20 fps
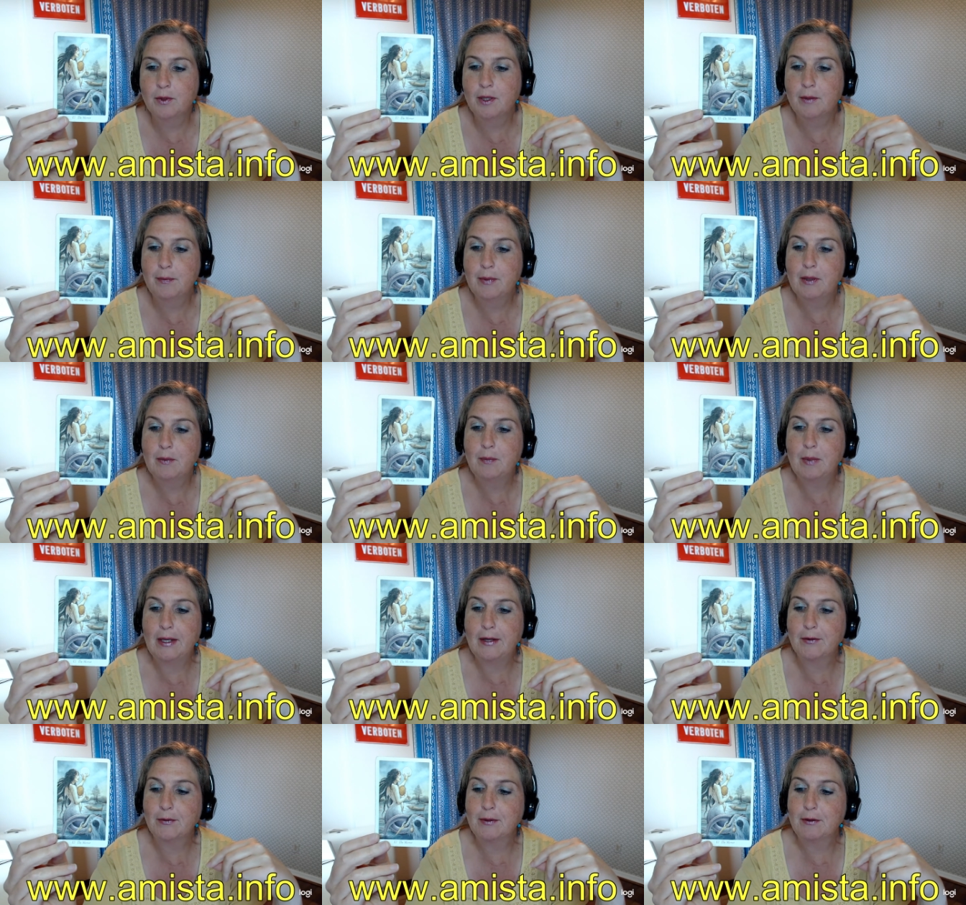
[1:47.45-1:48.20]
it be
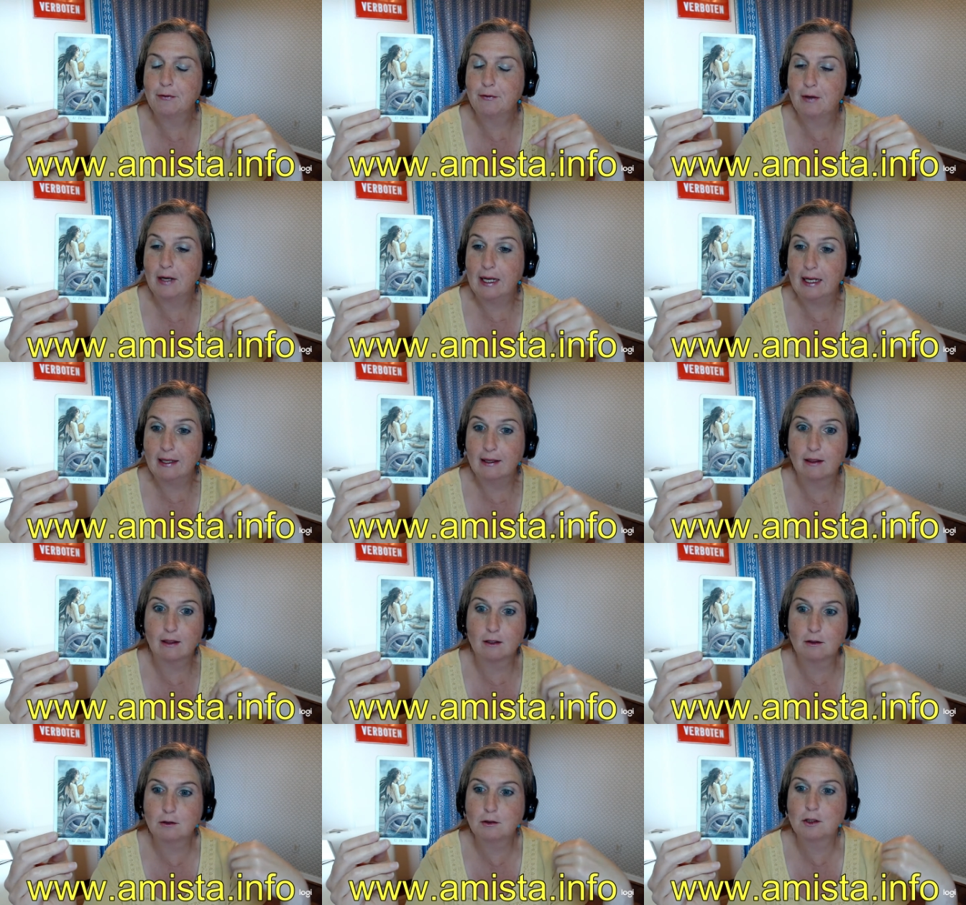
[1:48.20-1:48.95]
better if I
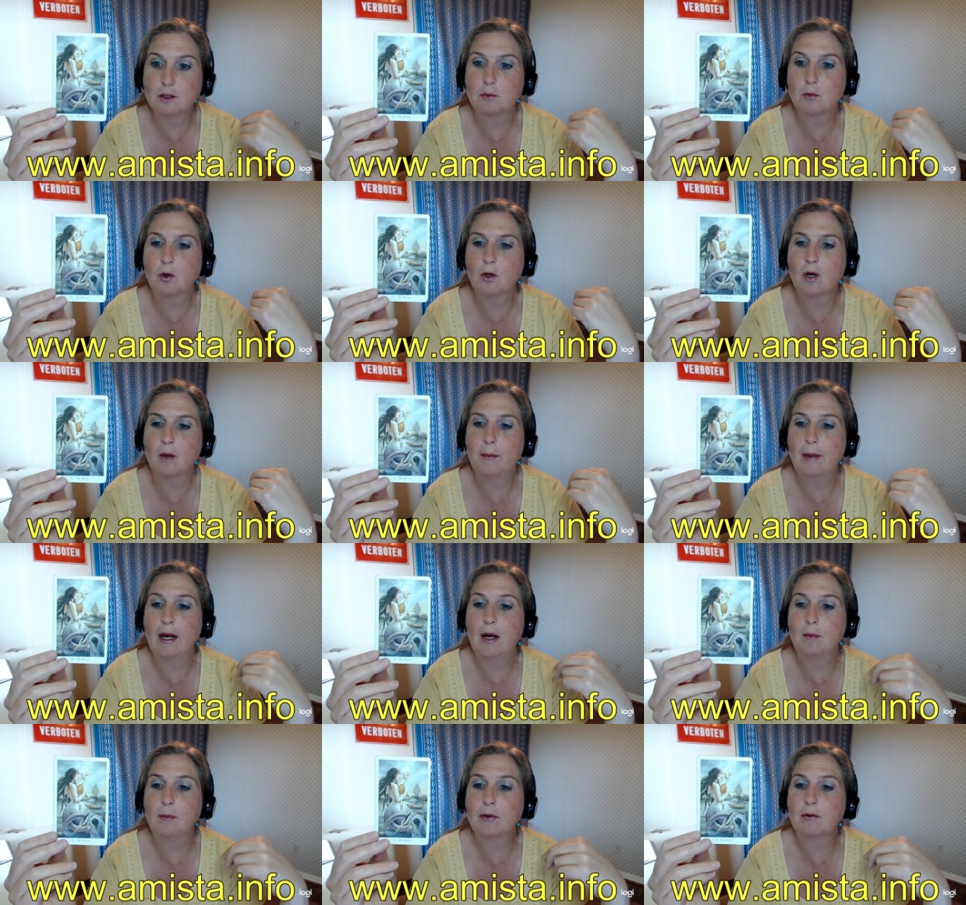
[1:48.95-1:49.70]
learned more
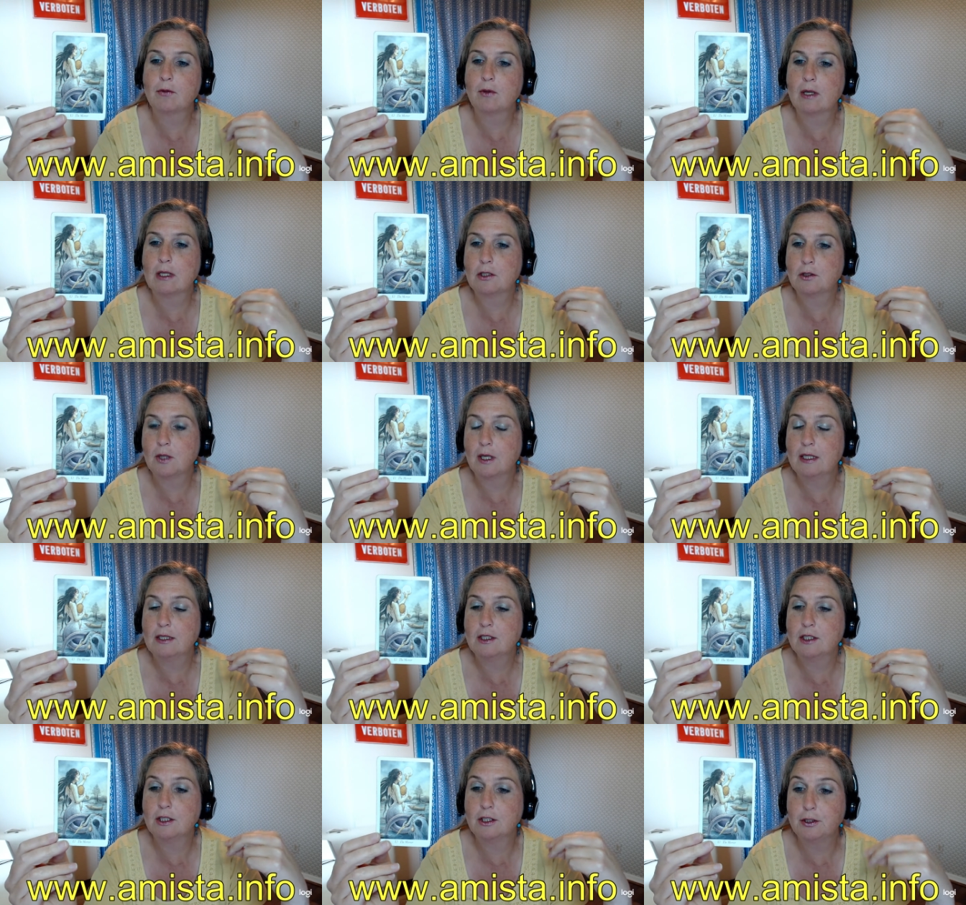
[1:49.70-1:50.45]
about before I
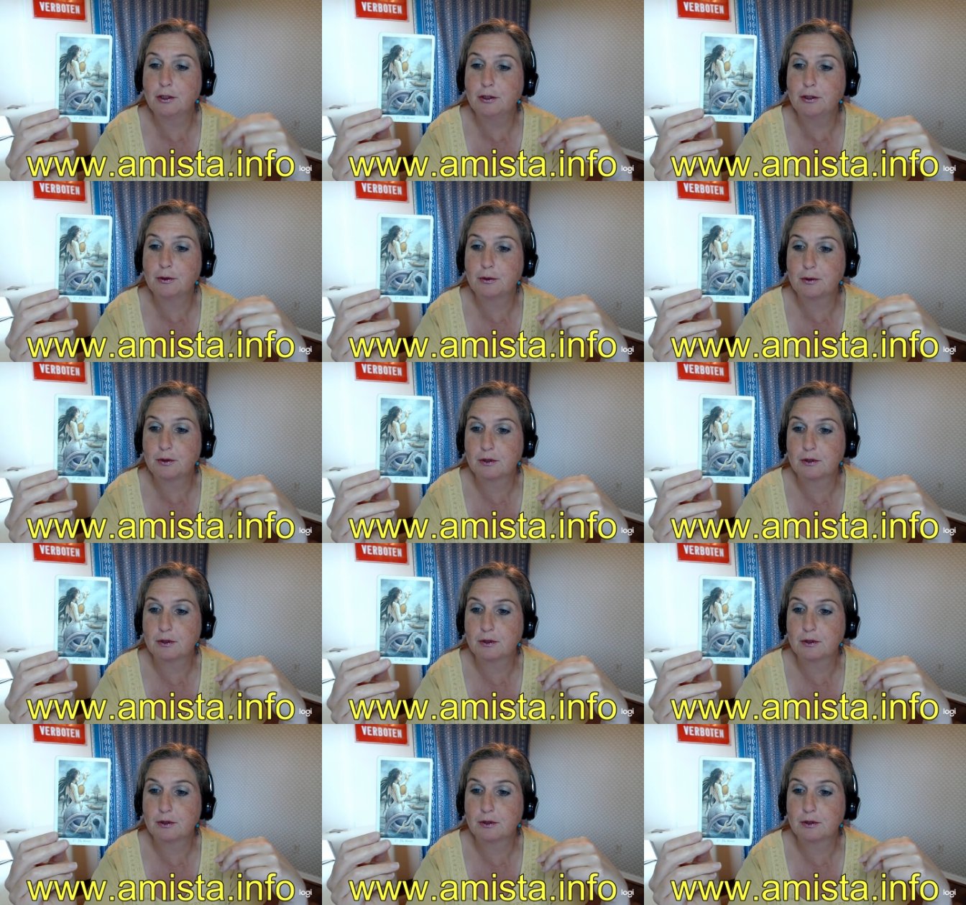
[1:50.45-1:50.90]
tried to do?